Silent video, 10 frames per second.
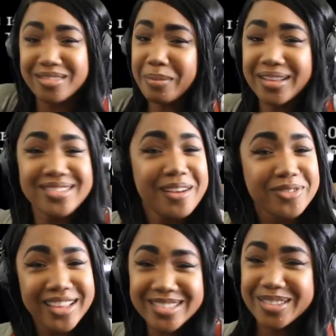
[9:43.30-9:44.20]
It's about time
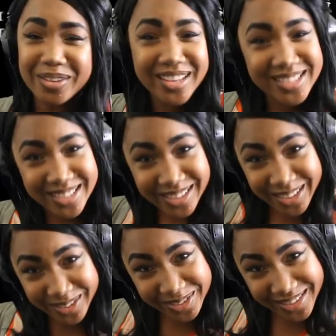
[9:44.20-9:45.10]
for that Sole
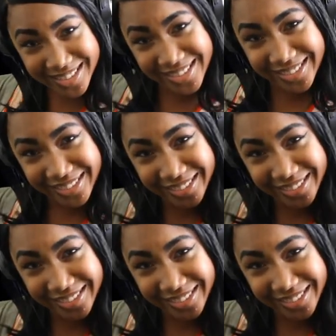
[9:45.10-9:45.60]
salute.